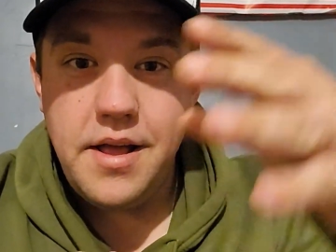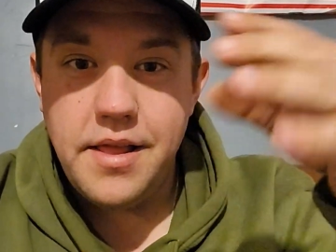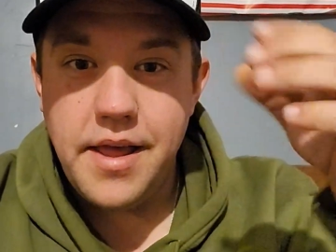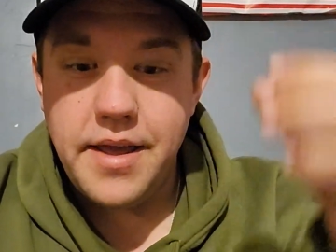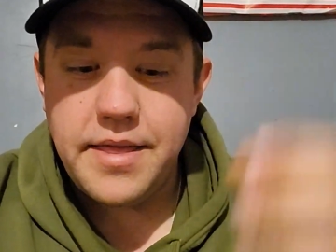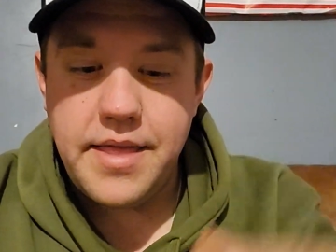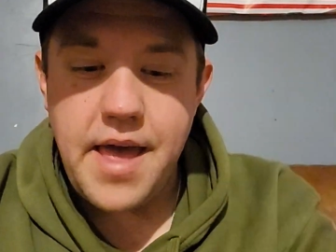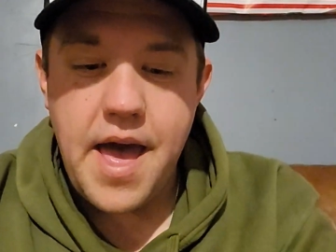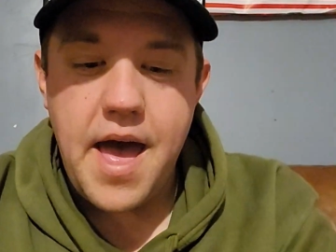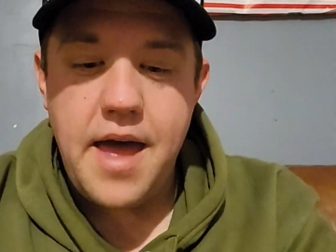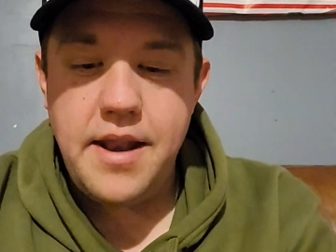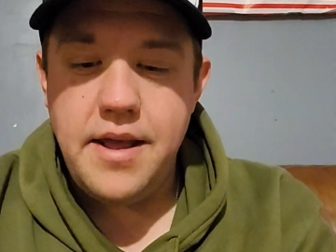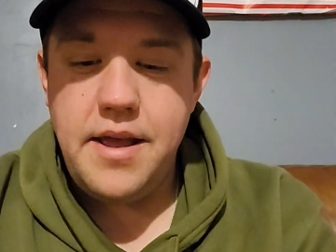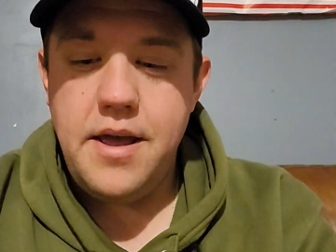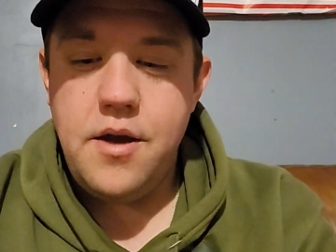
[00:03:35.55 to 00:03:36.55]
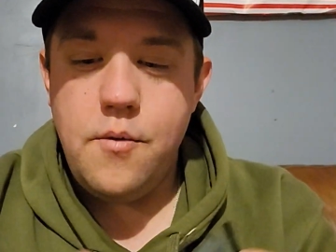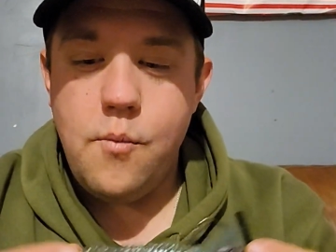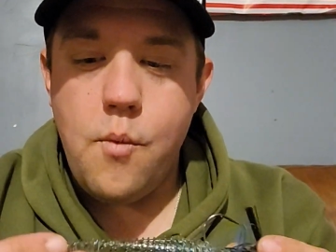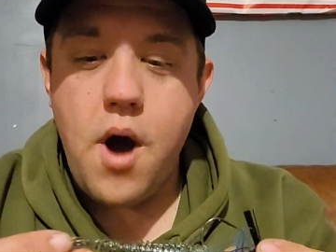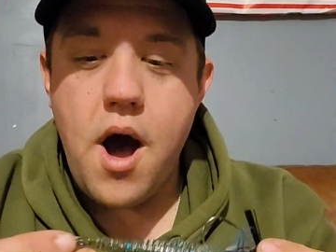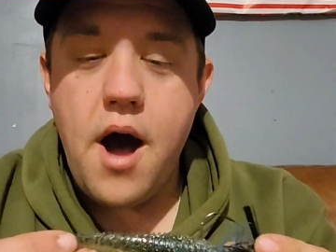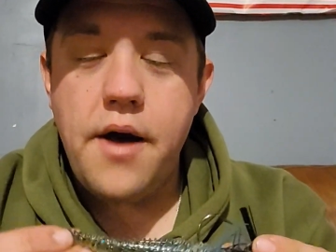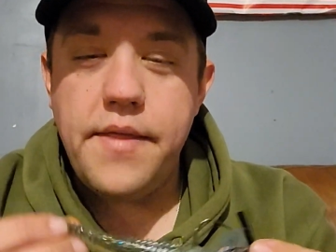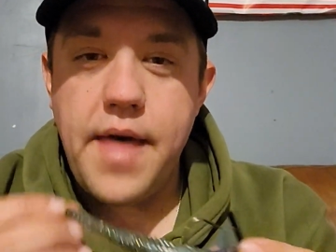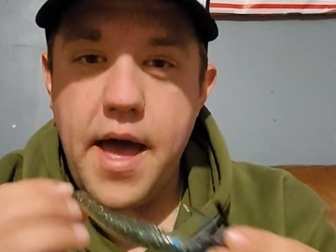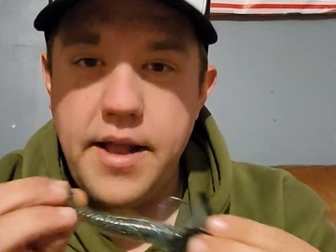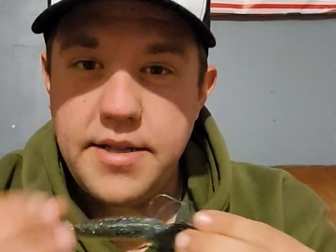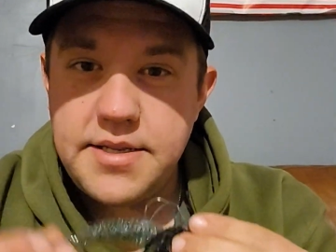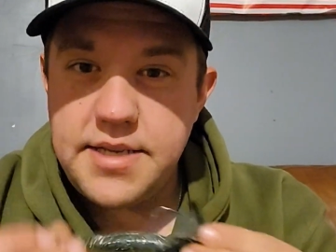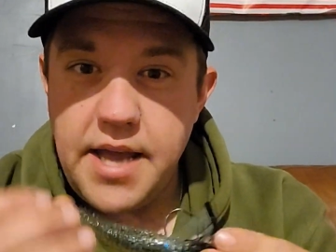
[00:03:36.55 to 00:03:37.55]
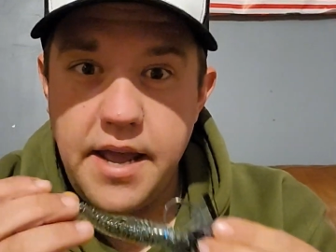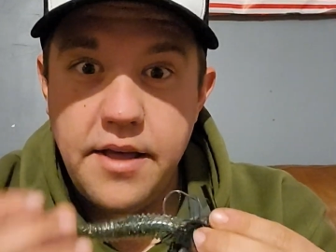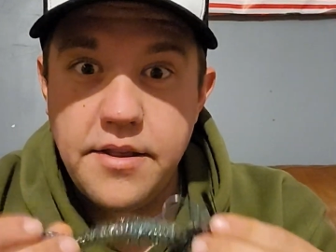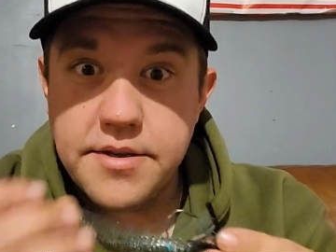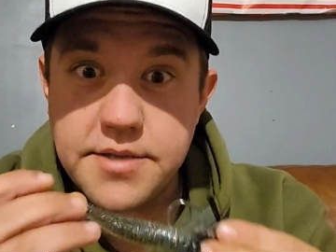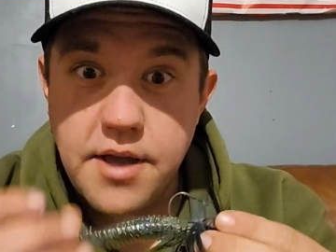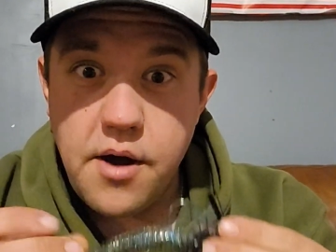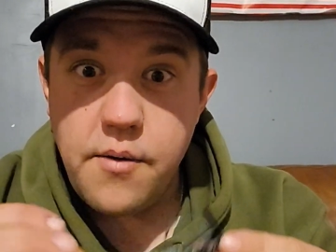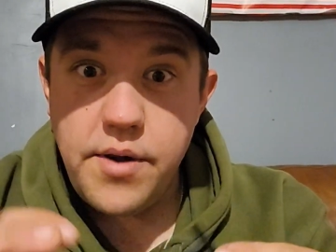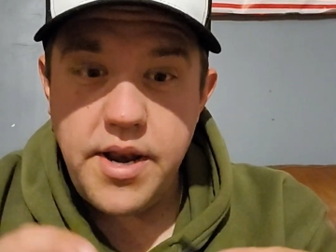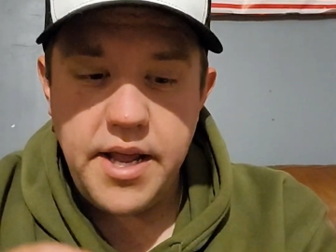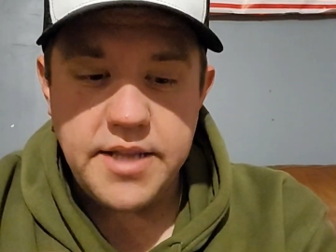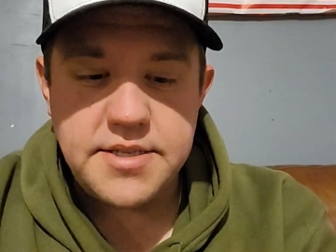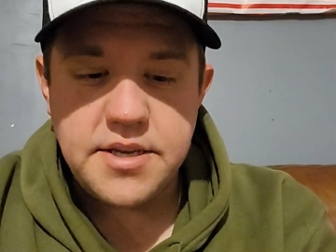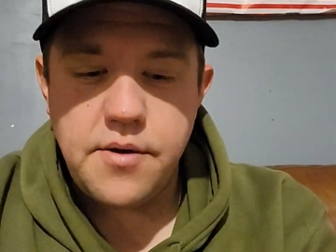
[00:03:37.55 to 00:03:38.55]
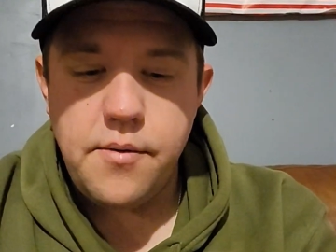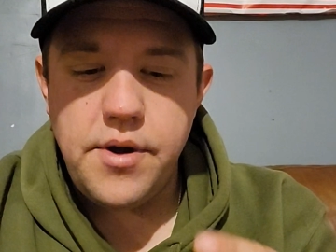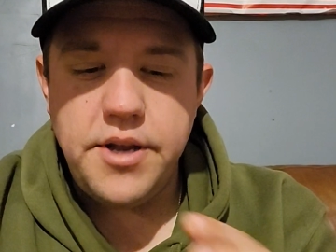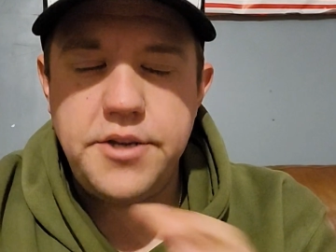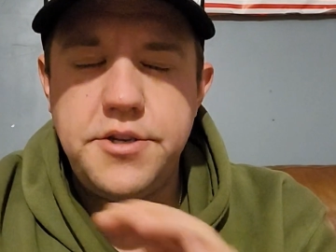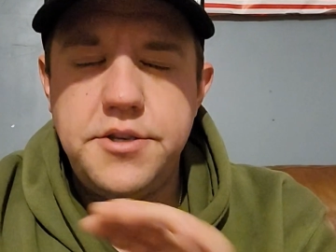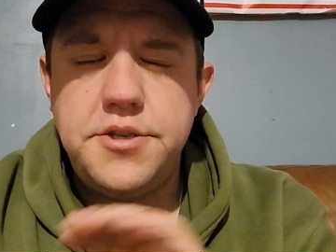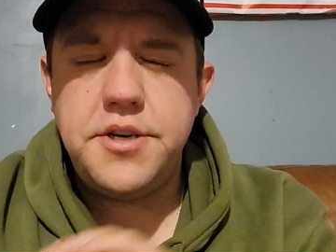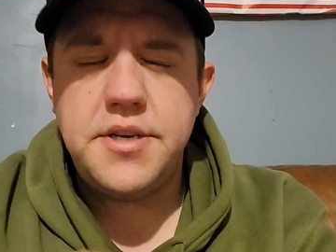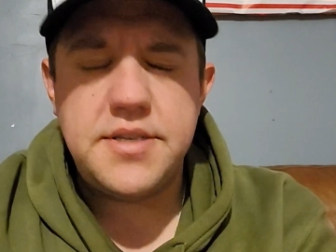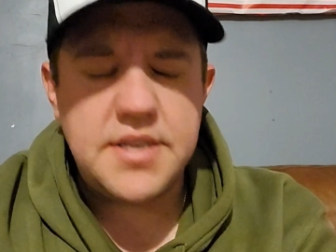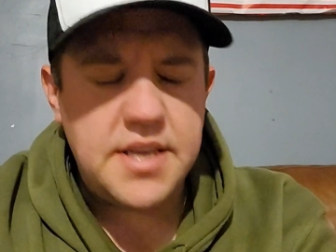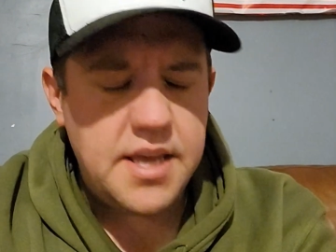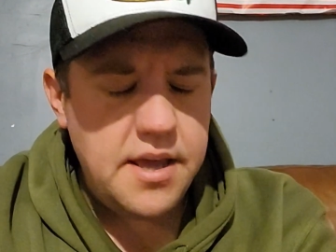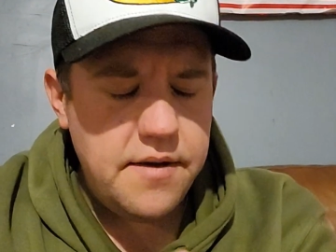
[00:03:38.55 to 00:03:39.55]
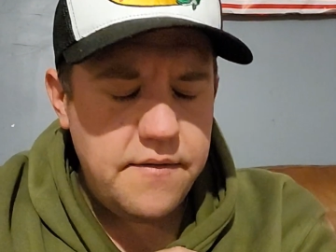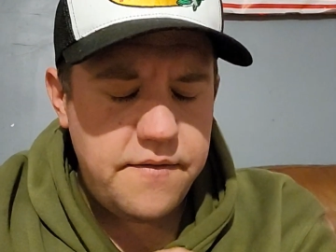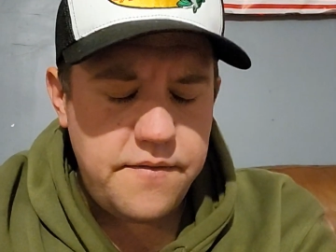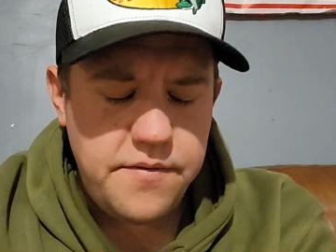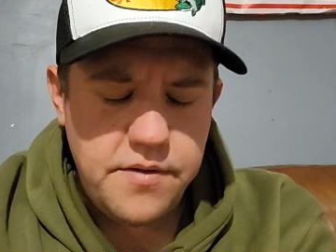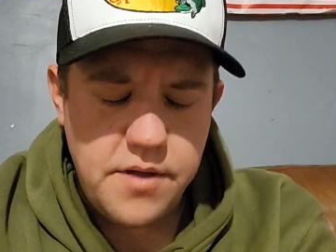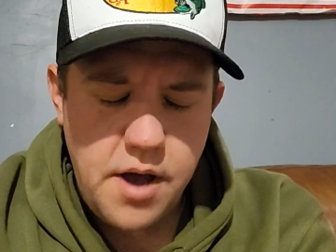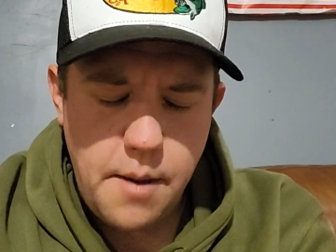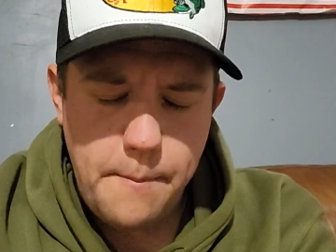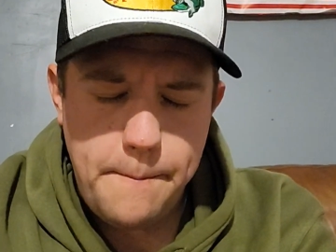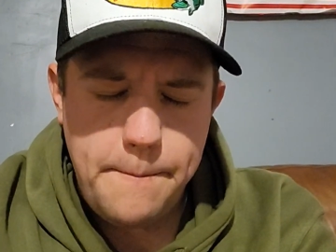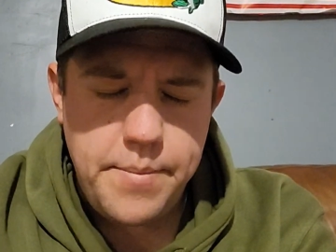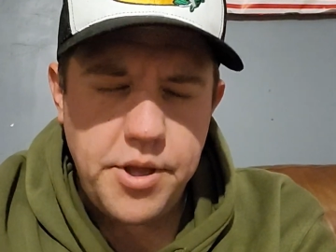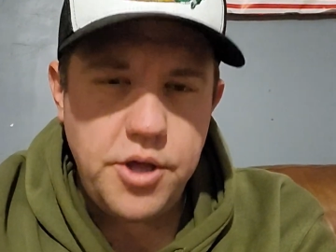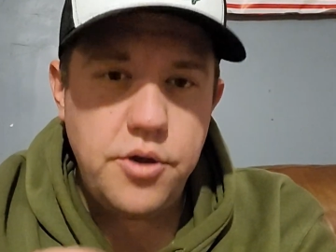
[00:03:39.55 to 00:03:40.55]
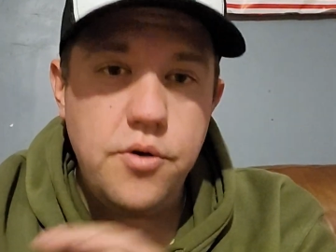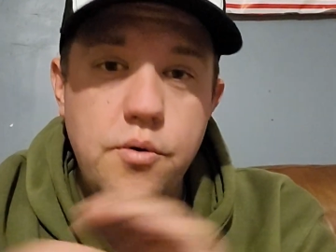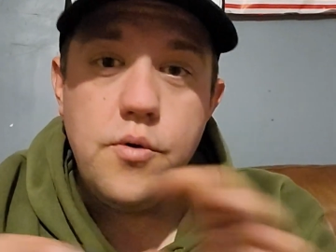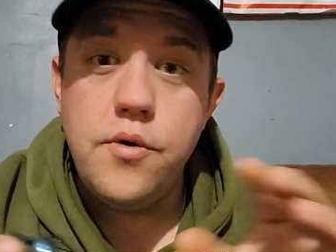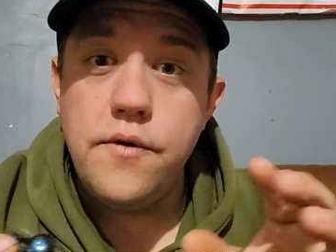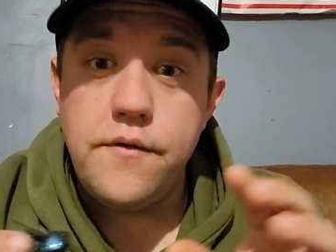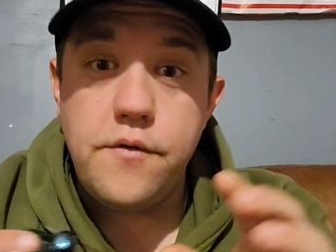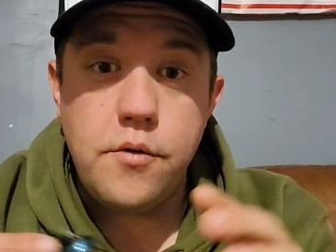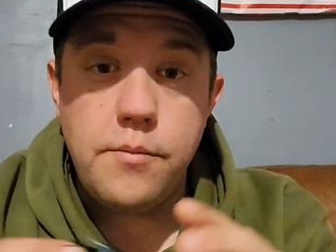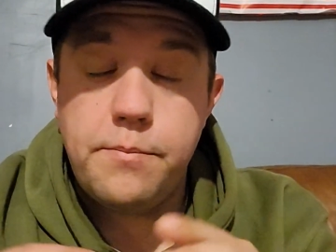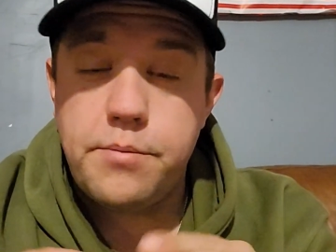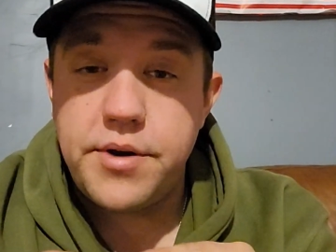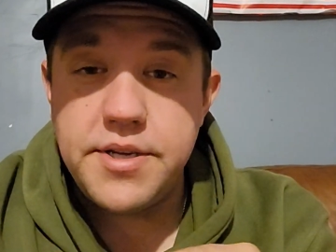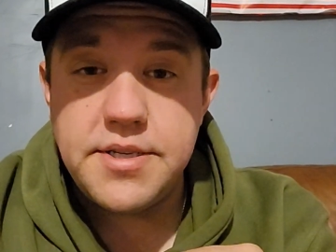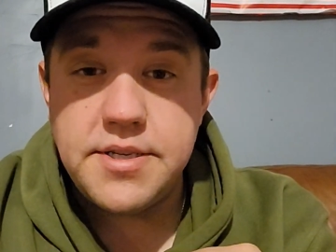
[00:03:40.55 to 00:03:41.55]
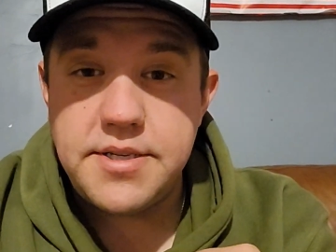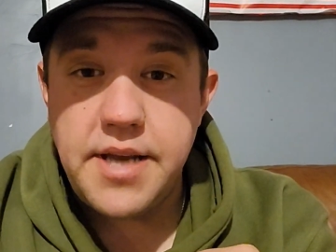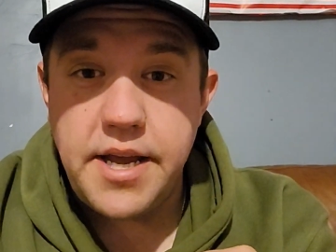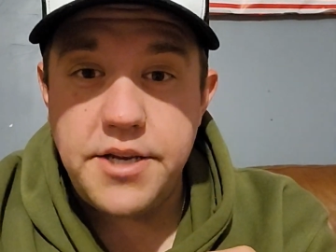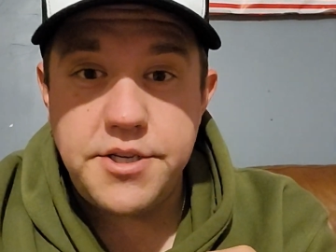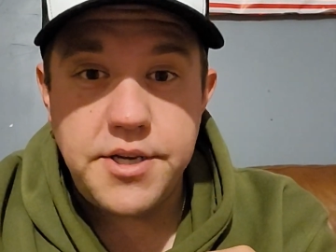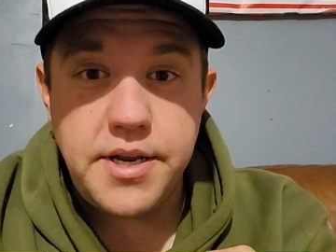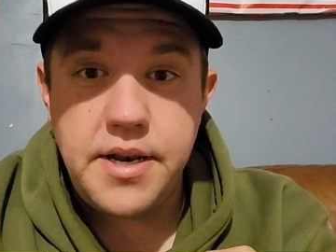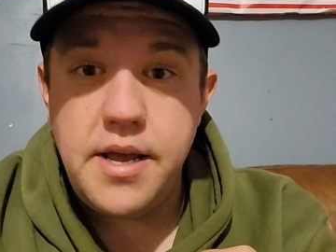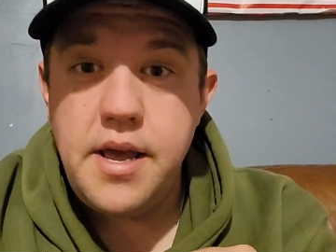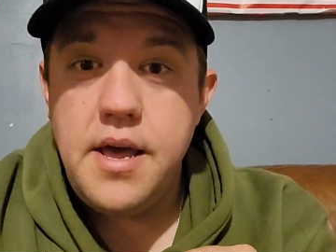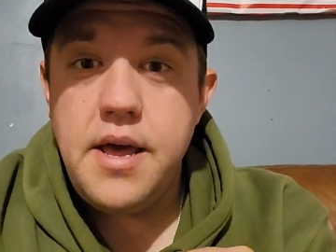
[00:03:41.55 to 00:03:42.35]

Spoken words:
Like that, while that tail is going, it's going to just give a beautiful presentation.